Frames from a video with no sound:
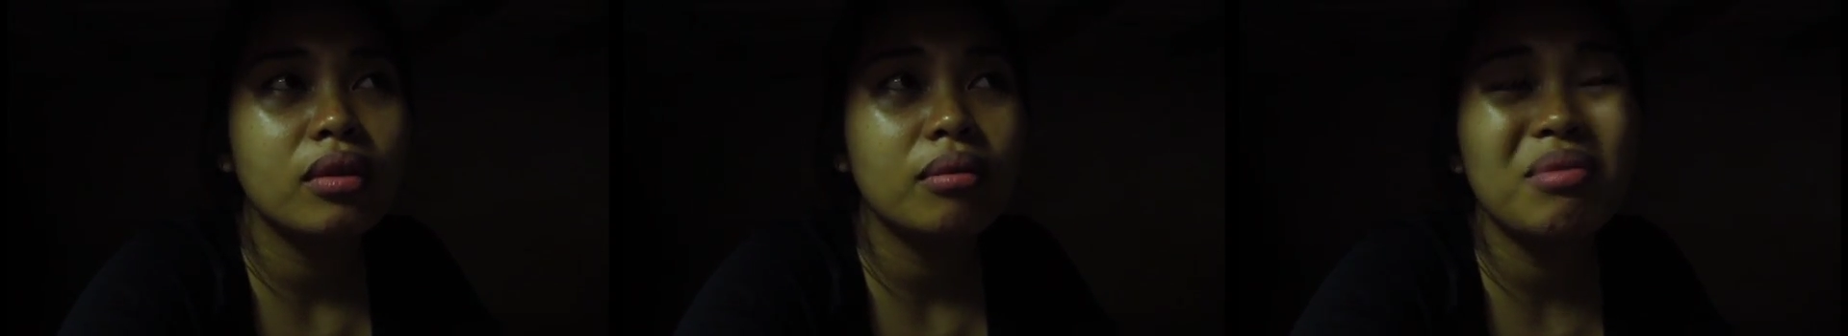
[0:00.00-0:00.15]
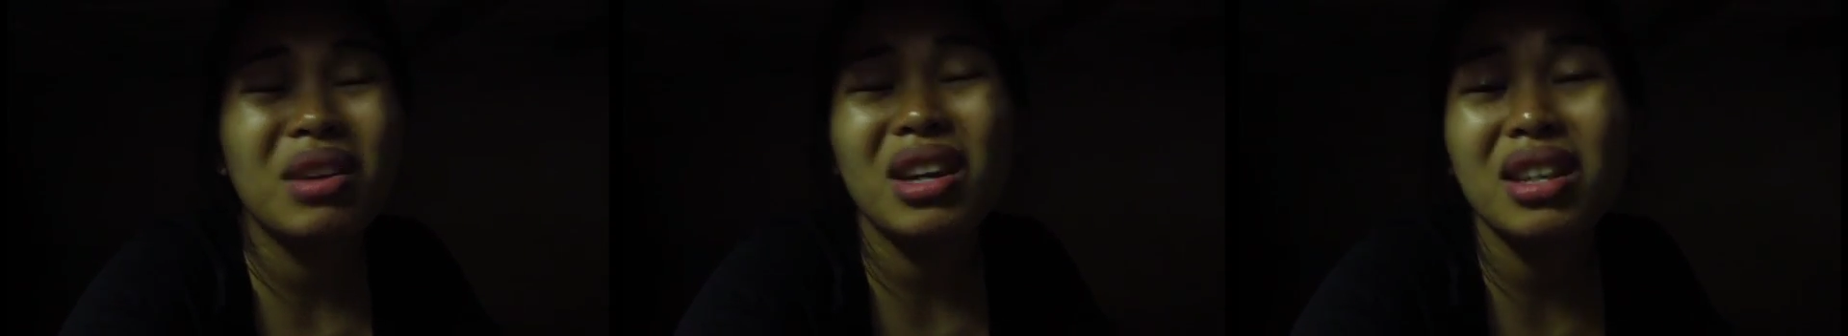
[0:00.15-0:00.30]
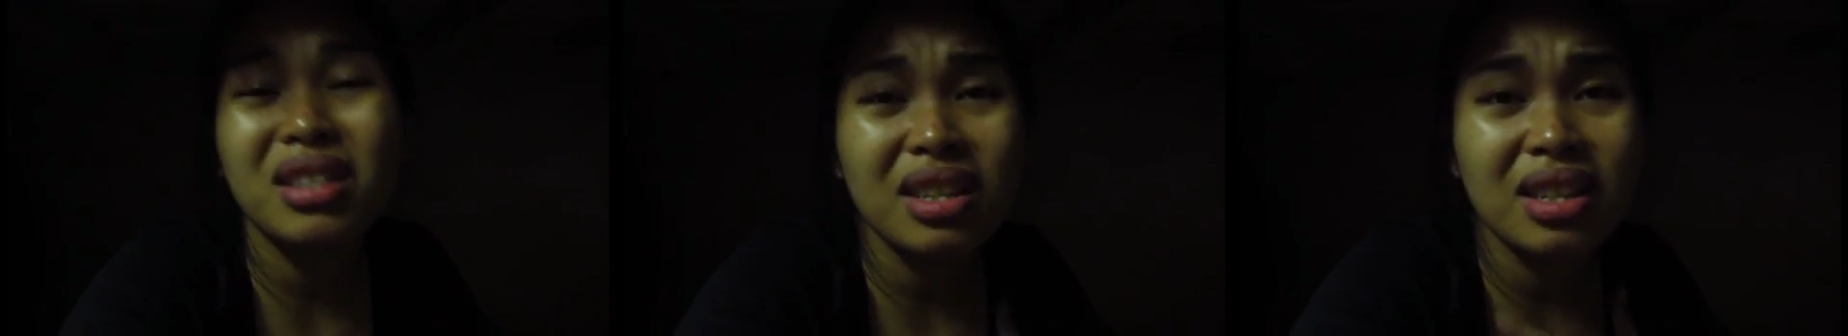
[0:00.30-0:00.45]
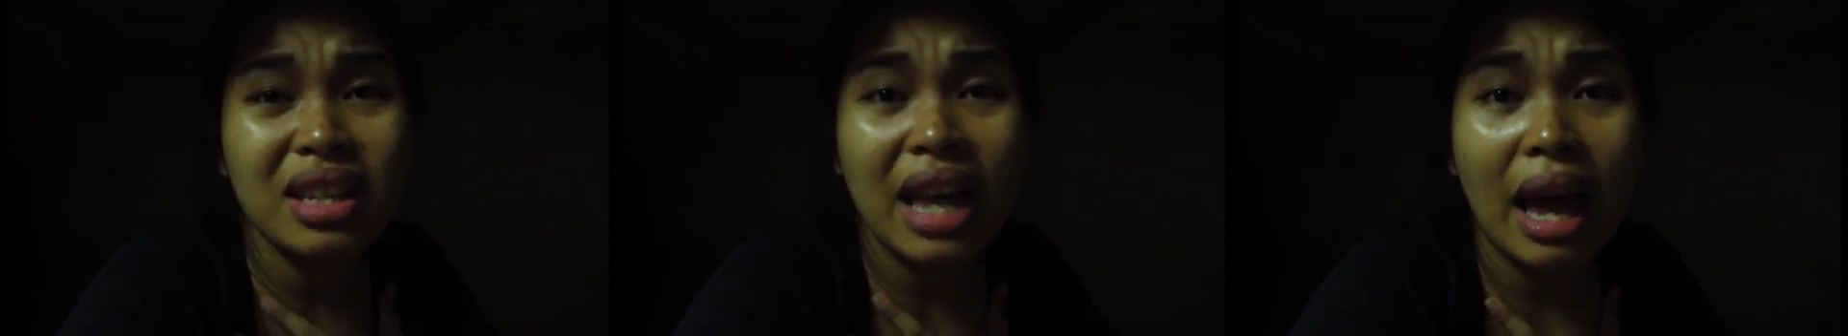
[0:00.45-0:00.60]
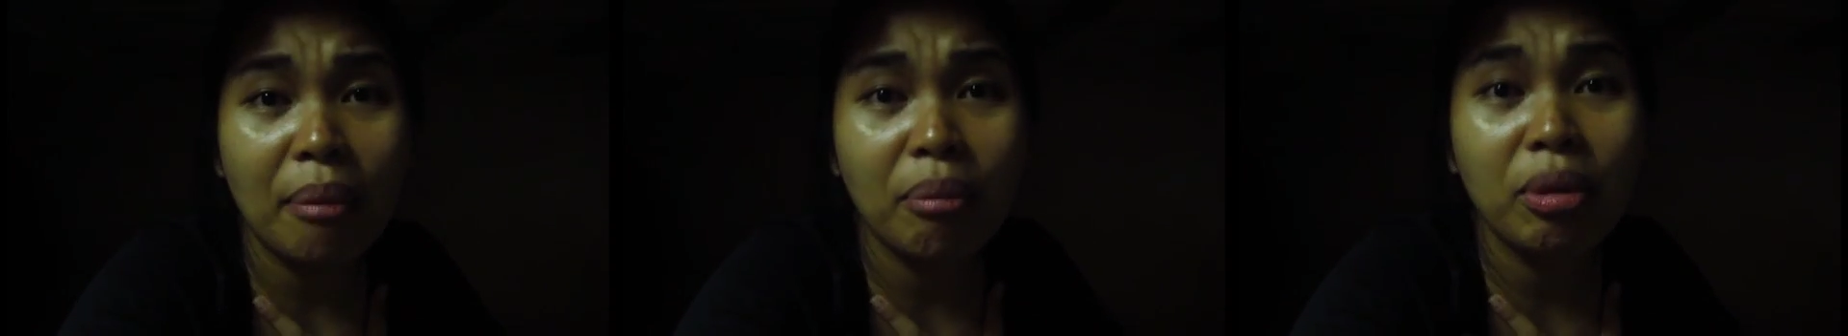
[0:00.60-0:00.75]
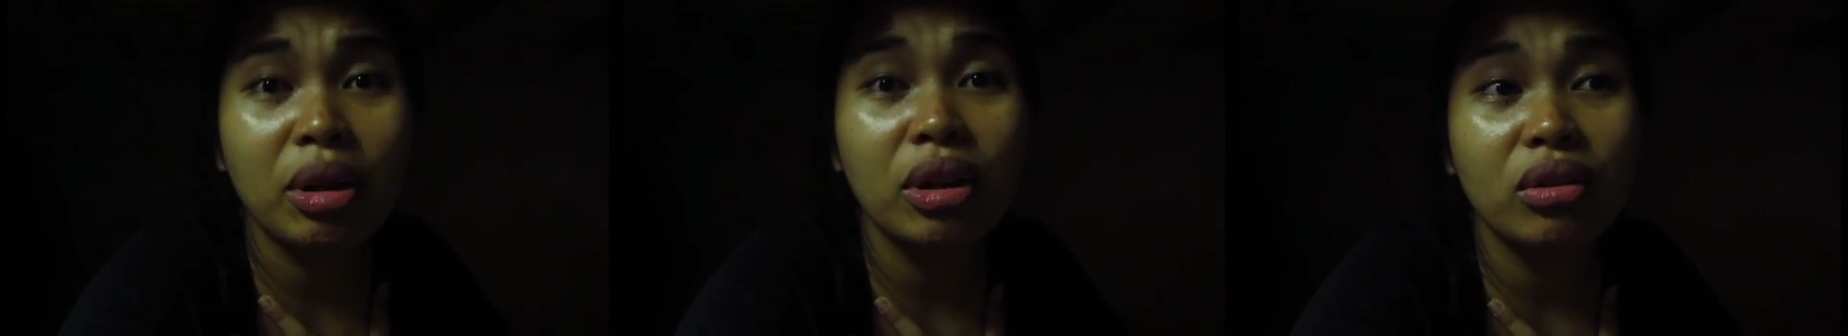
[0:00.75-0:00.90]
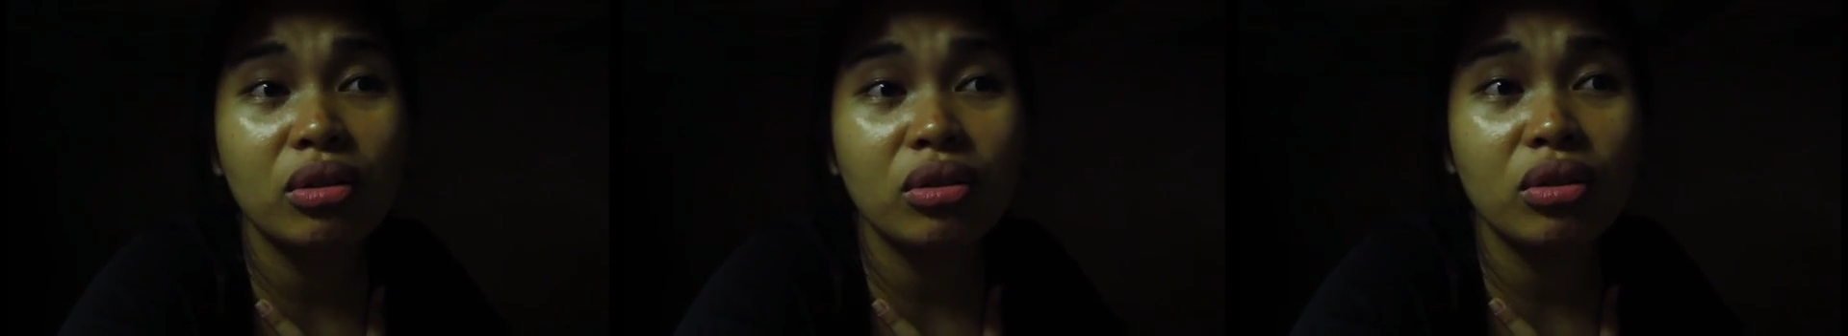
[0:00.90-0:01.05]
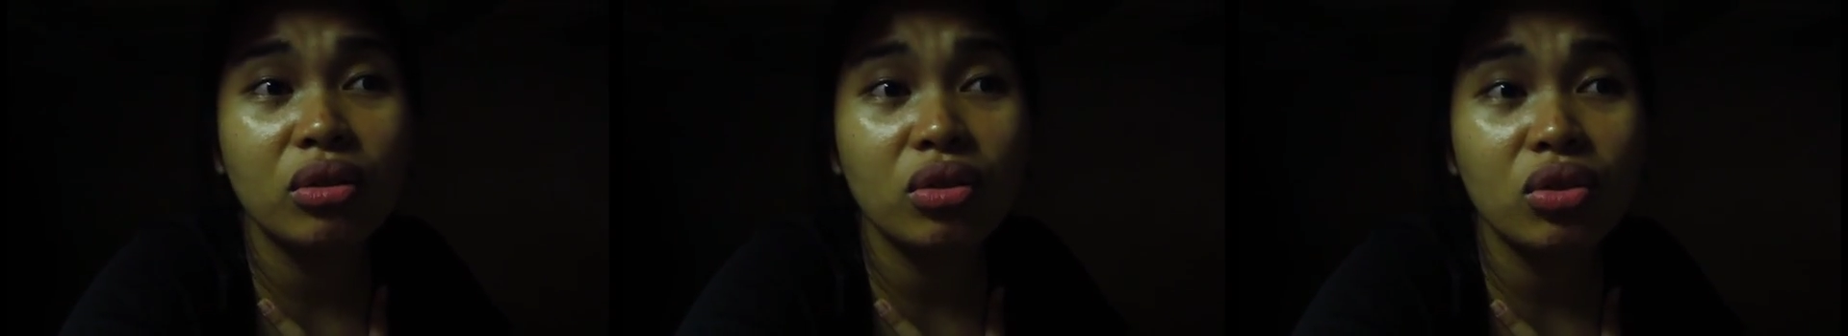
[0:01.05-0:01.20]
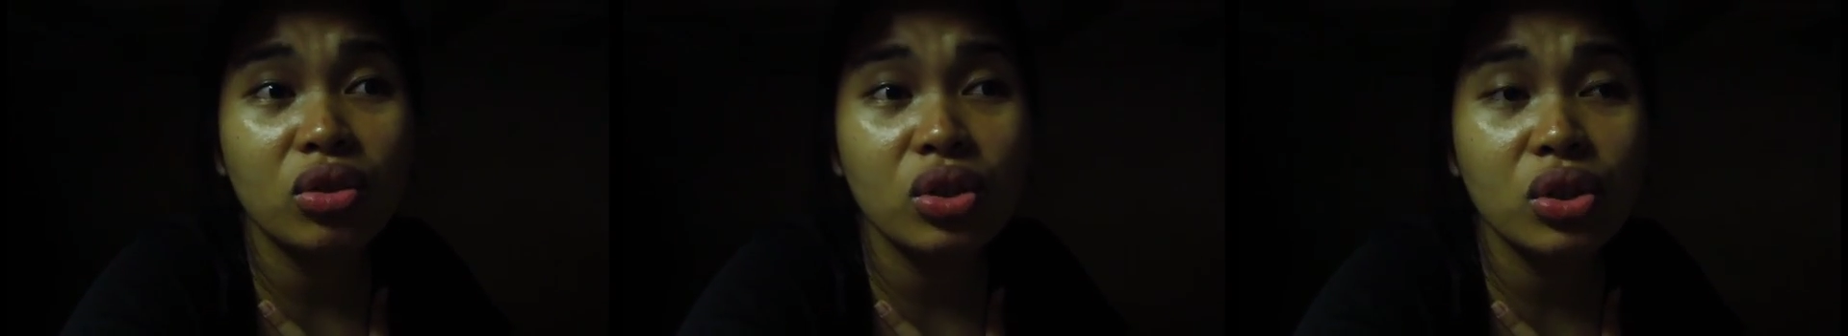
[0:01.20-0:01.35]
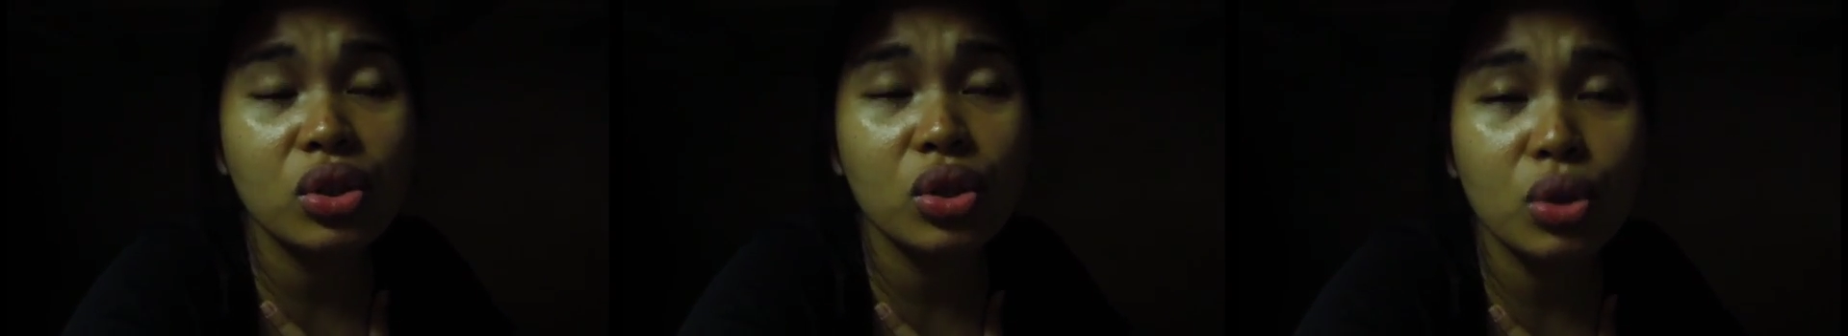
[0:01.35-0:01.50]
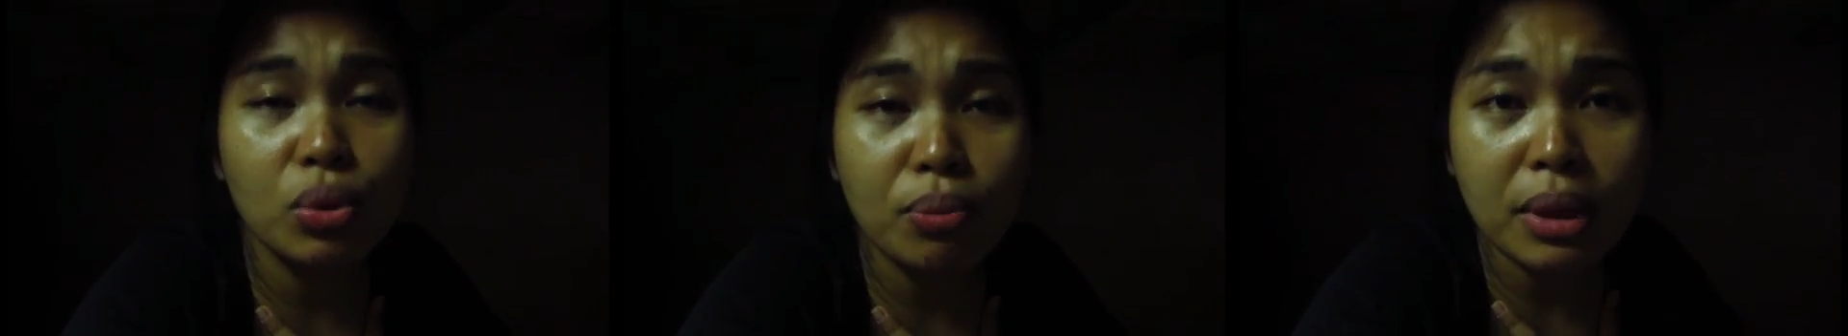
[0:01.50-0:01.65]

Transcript: because it happened to